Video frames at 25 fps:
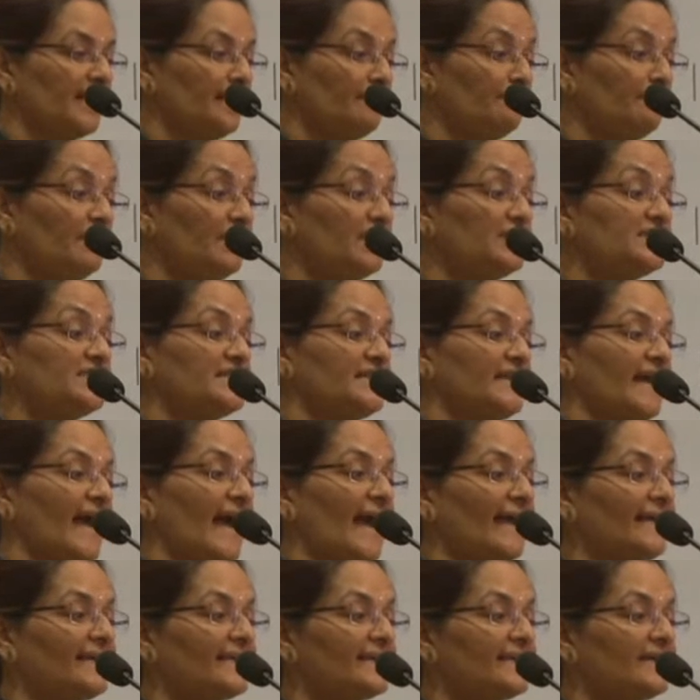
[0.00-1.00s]
emerge and
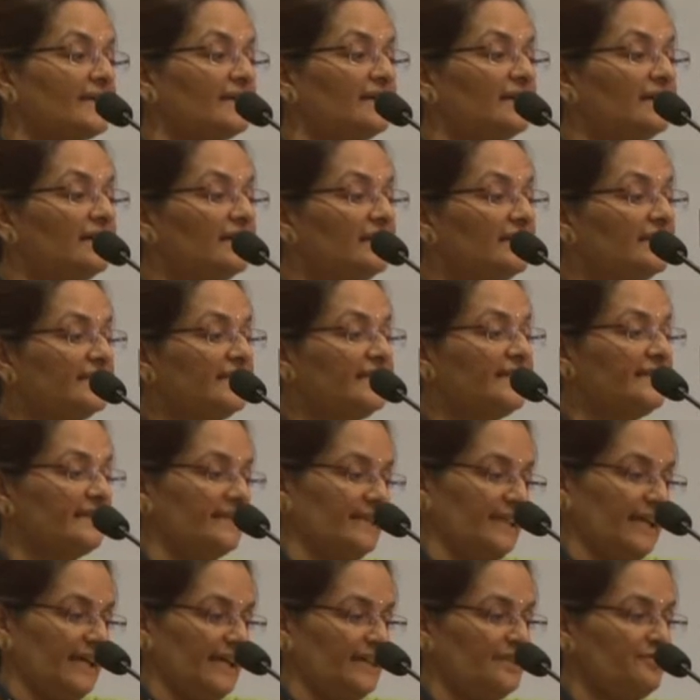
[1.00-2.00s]
act early
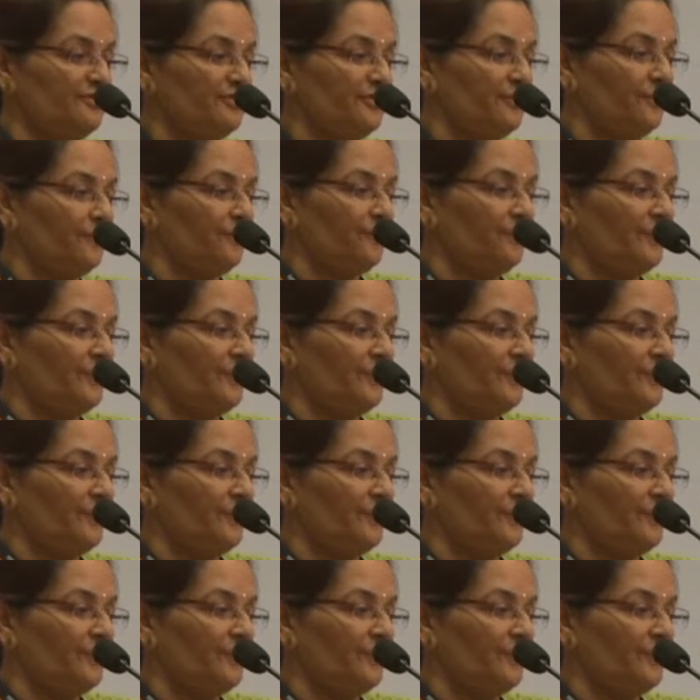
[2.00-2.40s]
in life